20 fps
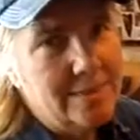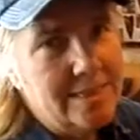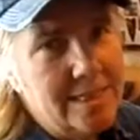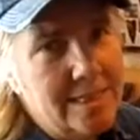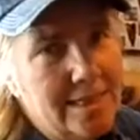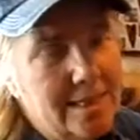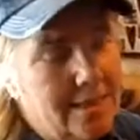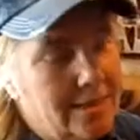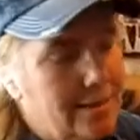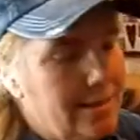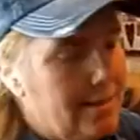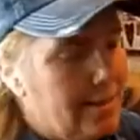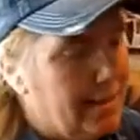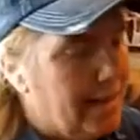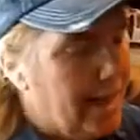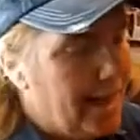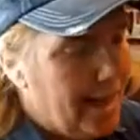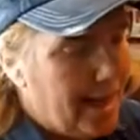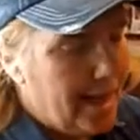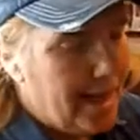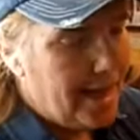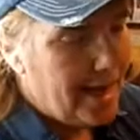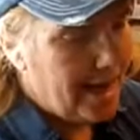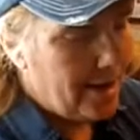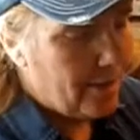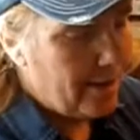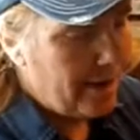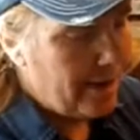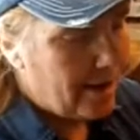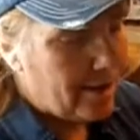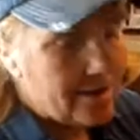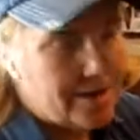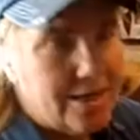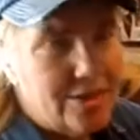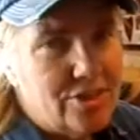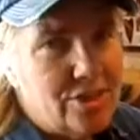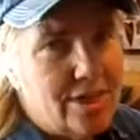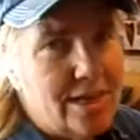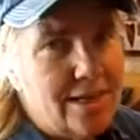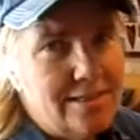in. Anyway, I'll
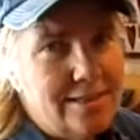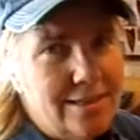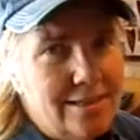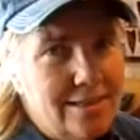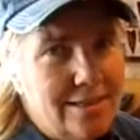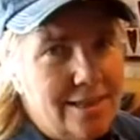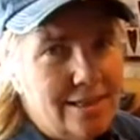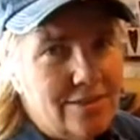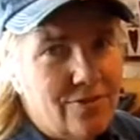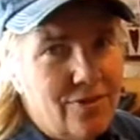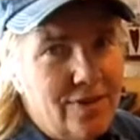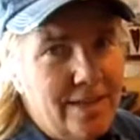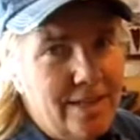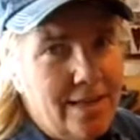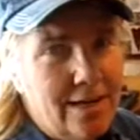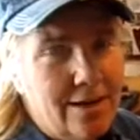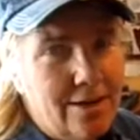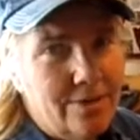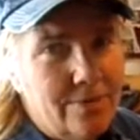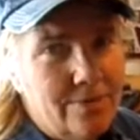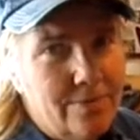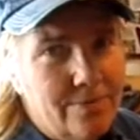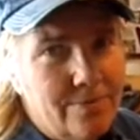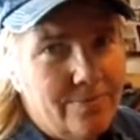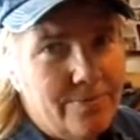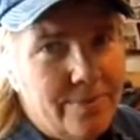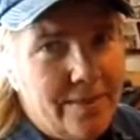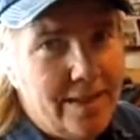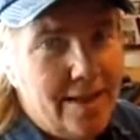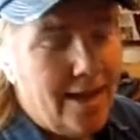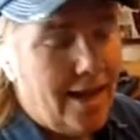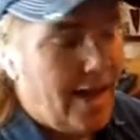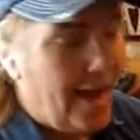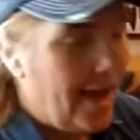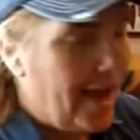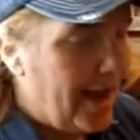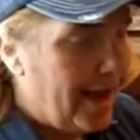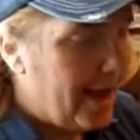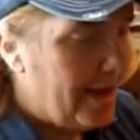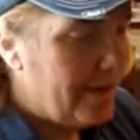catch you guys on the next video.
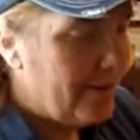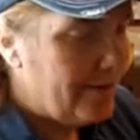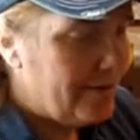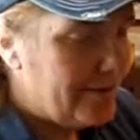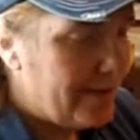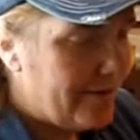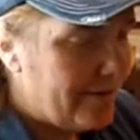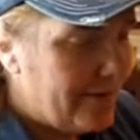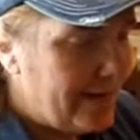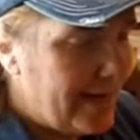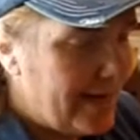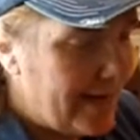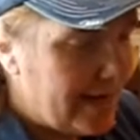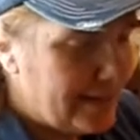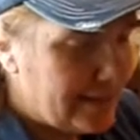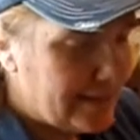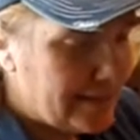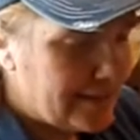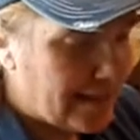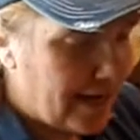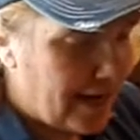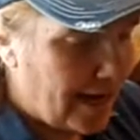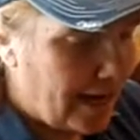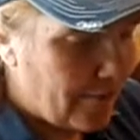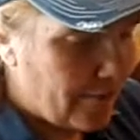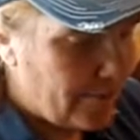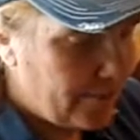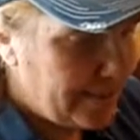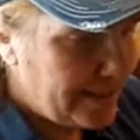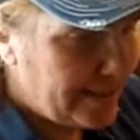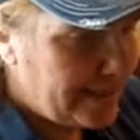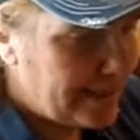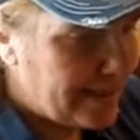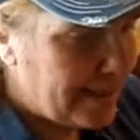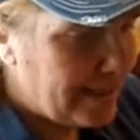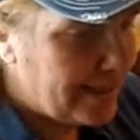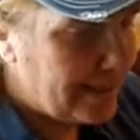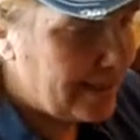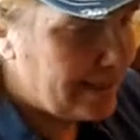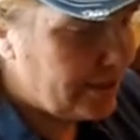And who's ever next, I will be
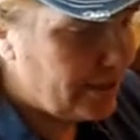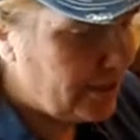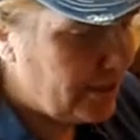sending it to